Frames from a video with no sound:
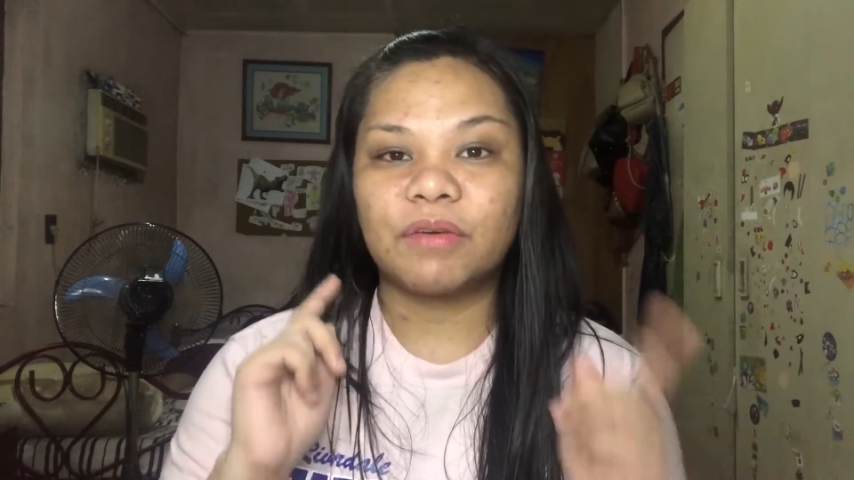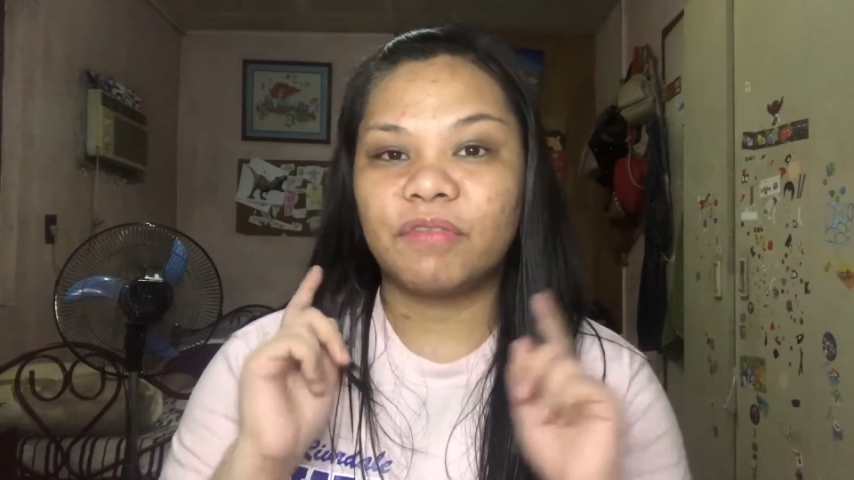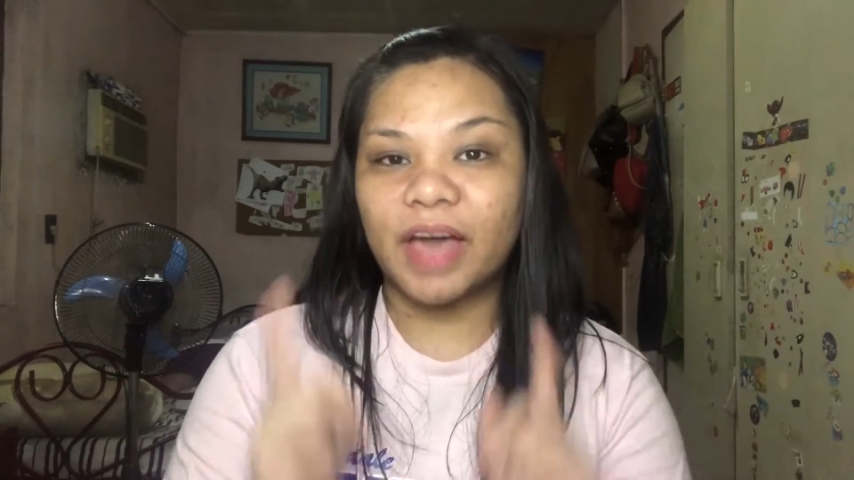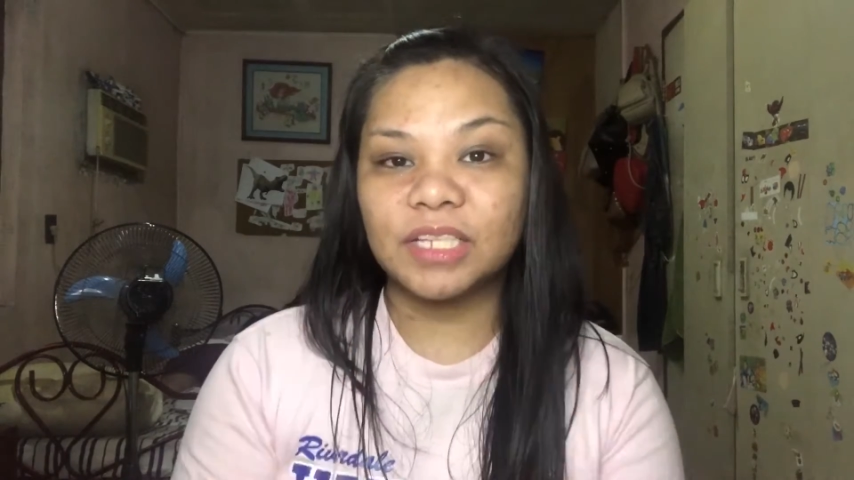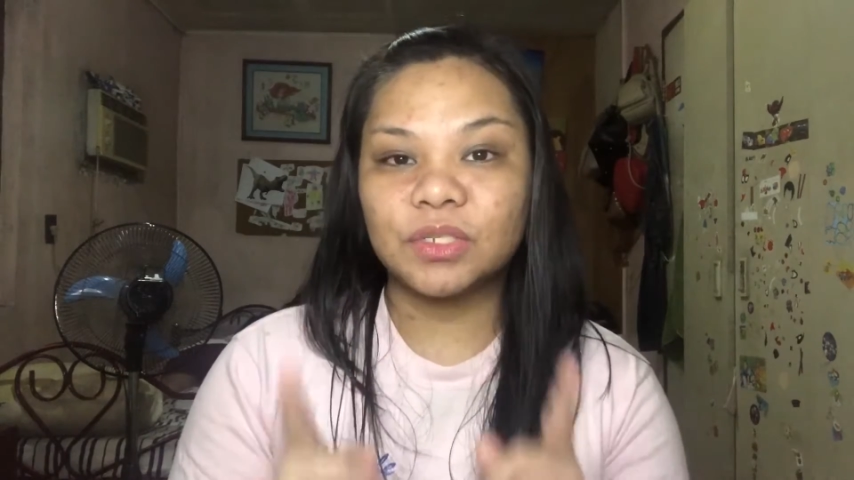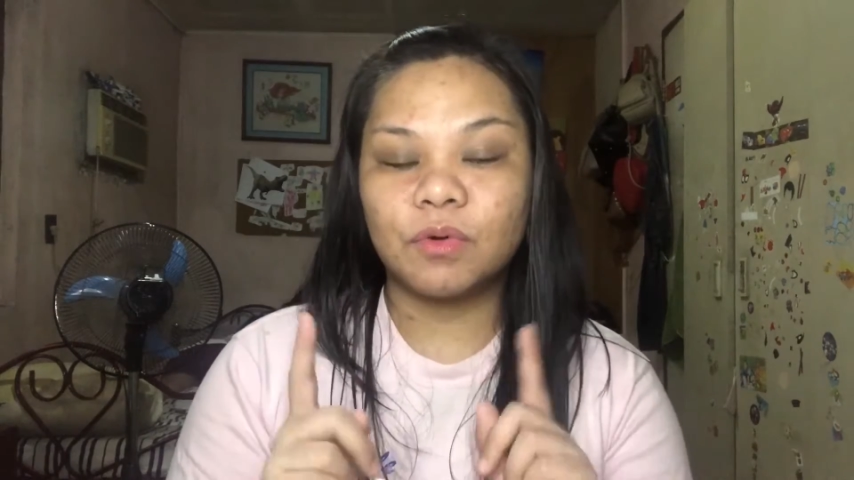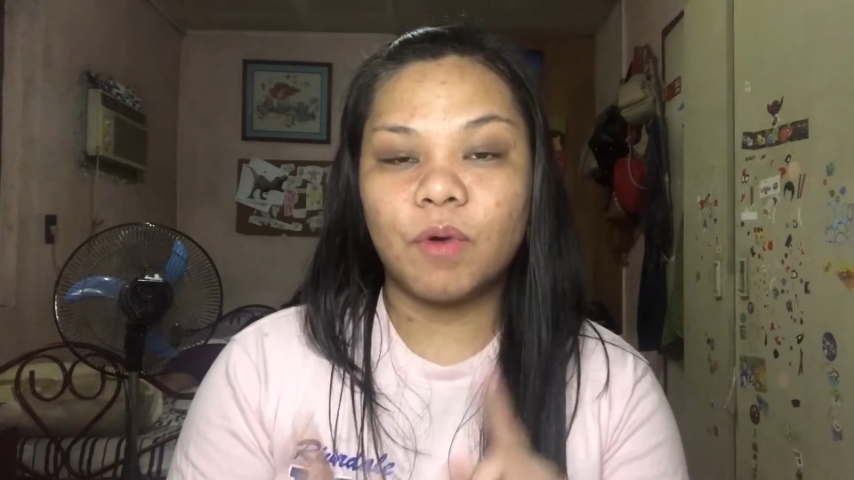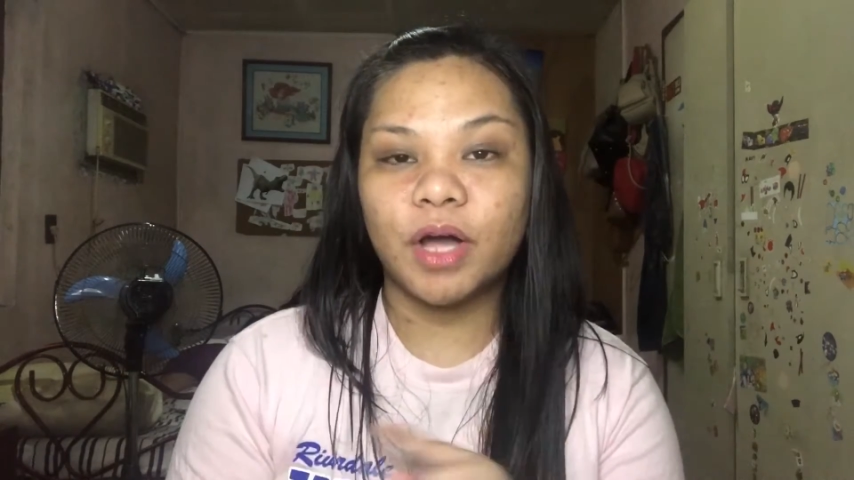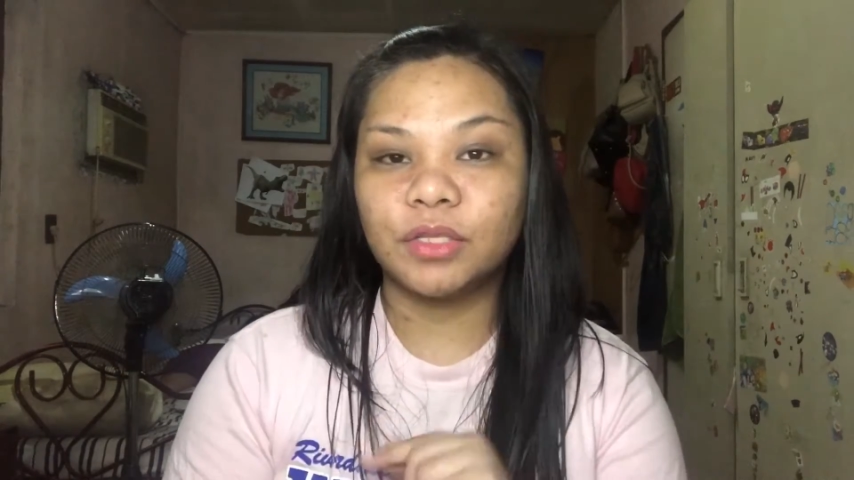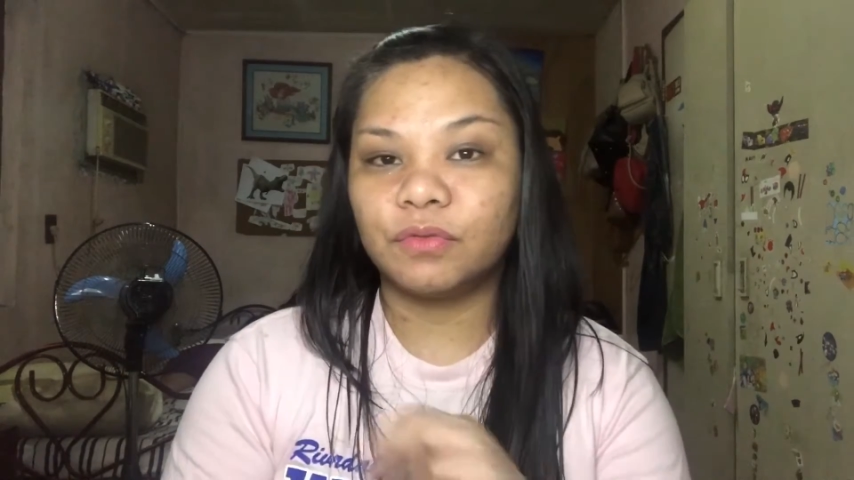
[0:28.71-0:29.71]
that's
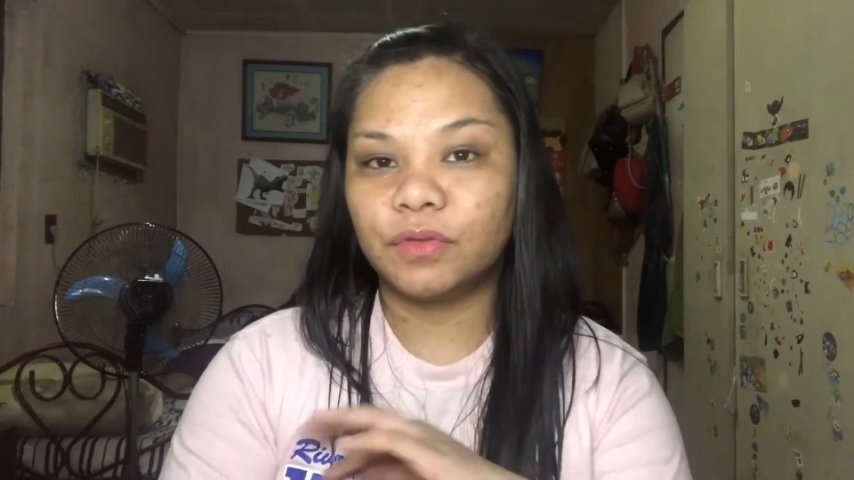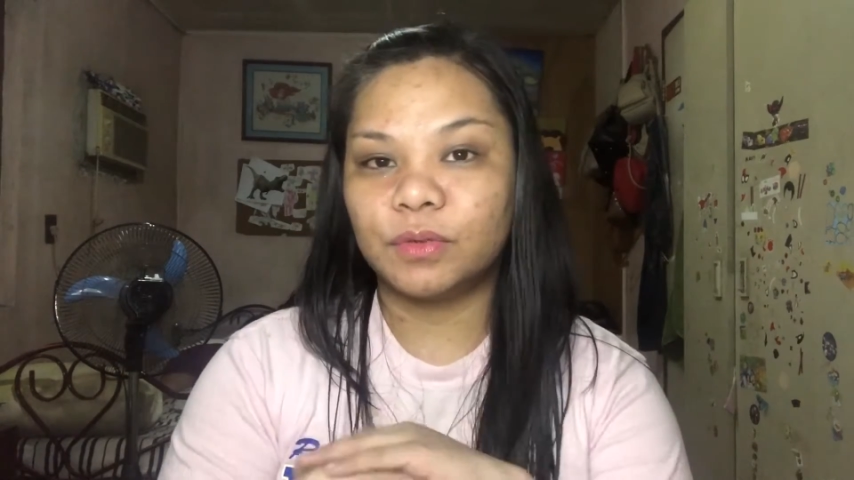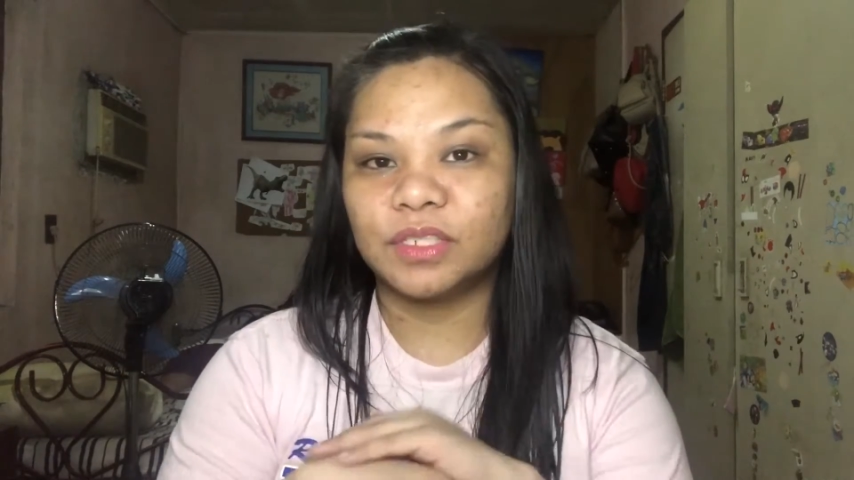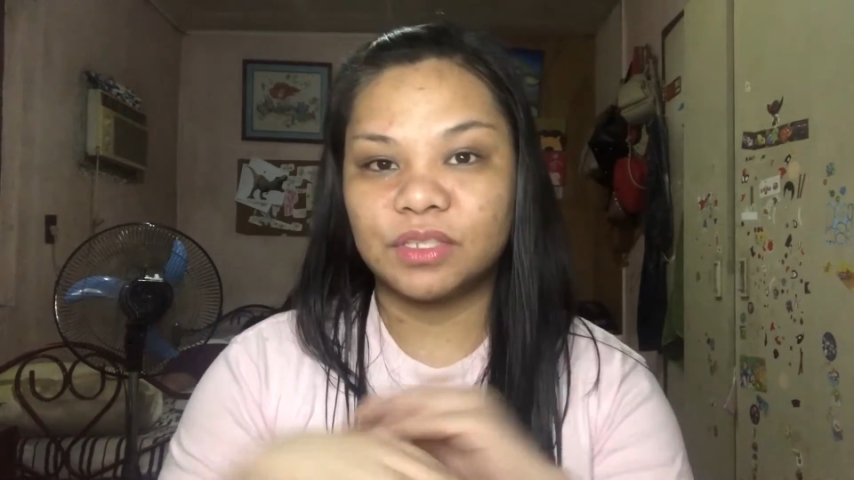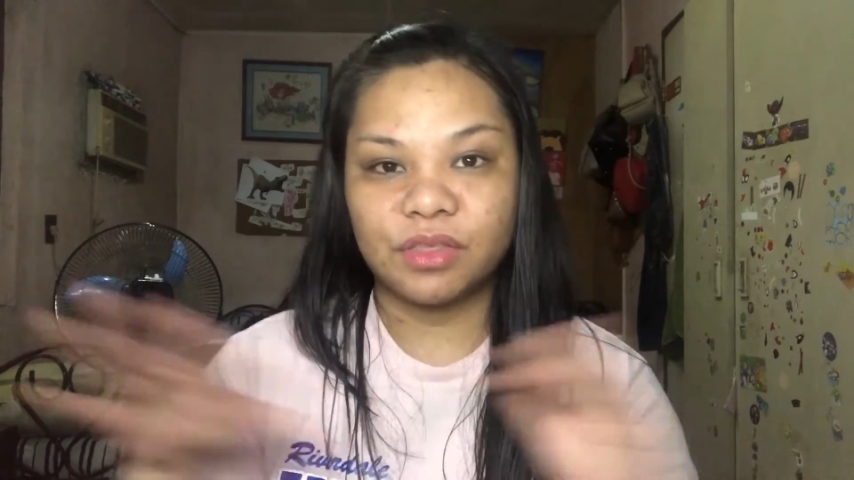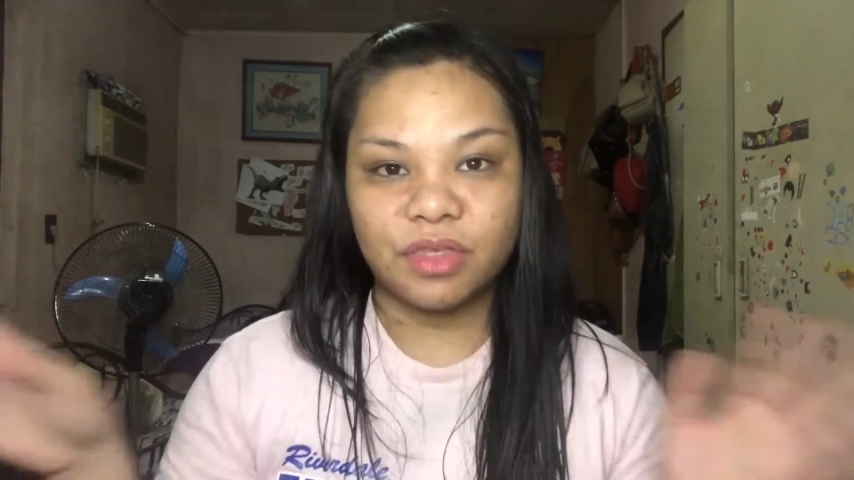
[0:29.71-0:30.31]
one of those